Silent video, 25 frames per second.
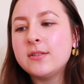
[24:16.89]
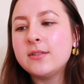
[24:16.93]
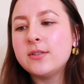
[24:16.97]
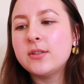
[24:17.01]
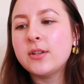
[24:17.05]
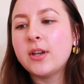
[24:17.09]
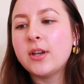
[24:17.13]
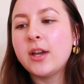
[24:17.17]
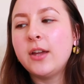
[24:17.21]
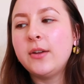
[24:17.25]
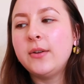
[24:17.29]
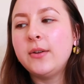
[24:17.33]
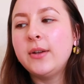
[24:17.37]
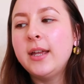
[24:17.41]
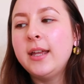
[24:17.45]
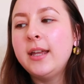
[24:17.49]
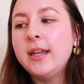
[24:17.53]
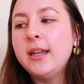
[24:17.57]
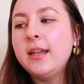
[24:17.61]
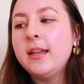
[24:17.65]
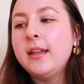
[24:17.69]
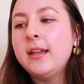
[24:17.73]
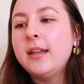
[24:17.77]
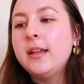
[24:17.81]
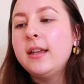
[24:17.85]
So
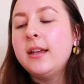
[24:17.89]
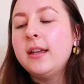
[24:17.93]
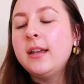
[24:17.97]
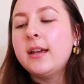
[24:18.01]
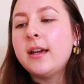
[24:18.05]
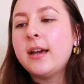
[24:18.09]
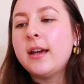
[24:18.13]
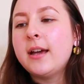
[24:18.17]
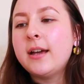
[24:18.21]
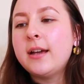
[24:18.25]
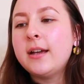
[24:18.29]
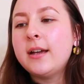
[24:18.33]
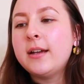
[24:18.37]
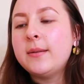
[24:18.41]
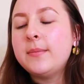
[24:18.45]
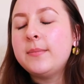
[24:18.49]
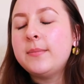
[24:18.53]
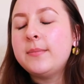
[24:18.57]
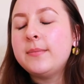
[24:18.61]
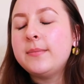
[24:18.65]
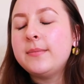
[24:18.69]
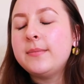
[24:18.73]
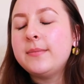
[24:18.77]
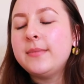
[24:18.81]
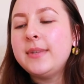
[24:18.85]

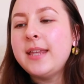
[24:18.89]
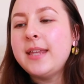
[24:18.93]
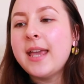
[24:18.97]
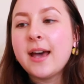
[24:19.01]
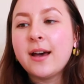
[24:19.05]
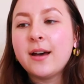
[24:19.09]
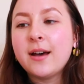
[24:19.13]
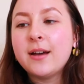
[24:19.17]
yeah,